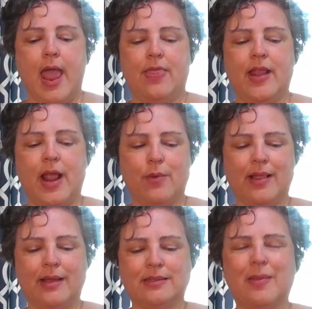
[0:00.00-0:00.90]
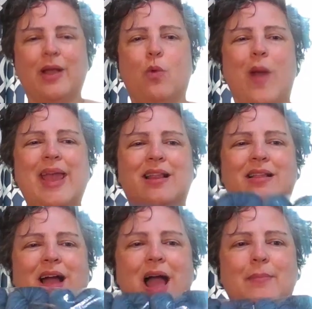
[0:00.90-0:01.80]
And then I realized I'm like, wait,
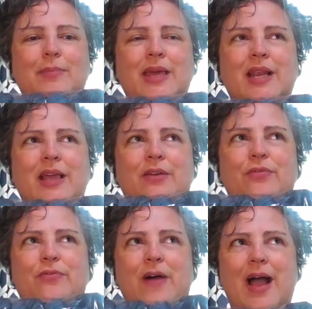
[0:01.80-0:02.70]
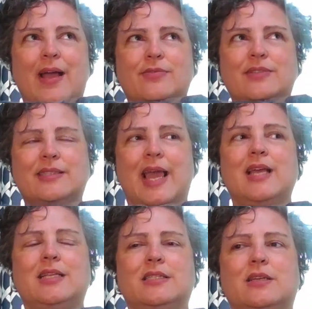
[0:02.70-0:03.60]
I'm getting five
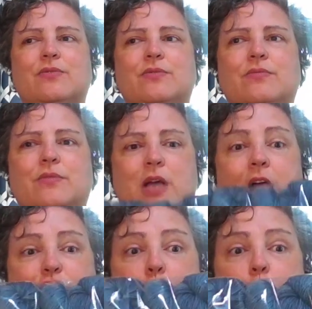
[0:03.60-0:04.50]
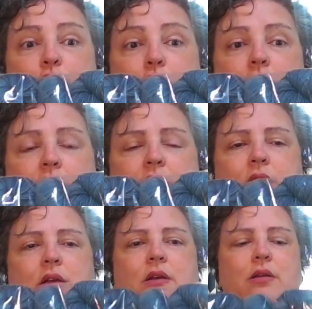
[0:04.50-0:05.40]
skeins of a tonal
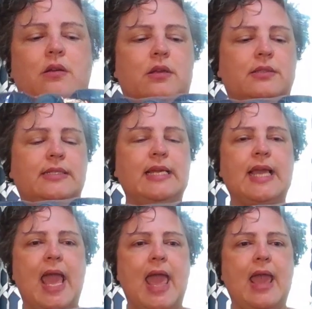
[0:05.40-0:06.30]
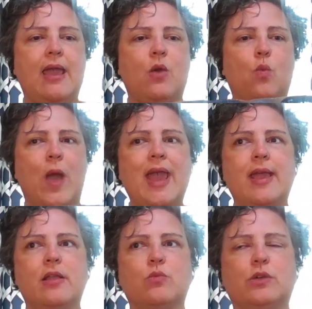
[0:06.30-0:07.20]
DK
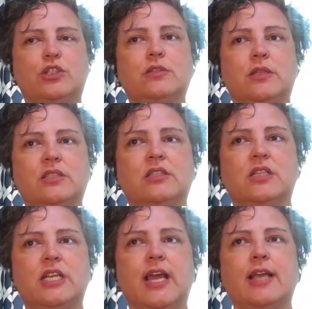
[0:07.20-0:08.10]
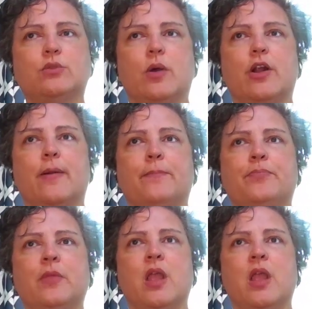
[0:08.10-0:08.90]
weight, which this is a DK sweater.